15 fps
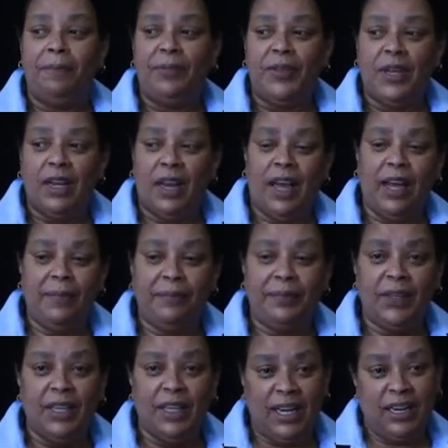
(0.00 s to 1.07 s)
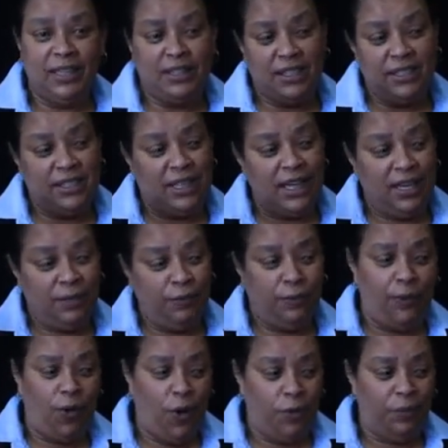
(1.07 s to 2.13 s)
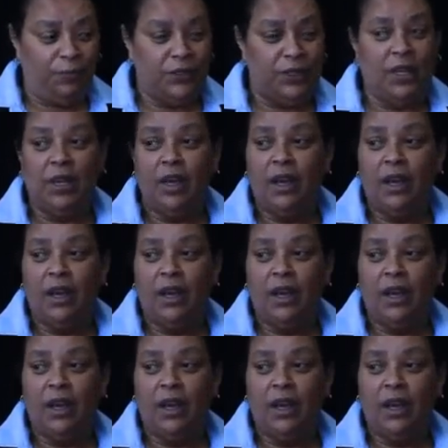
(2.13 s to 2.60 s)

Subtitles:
The creditors get informed.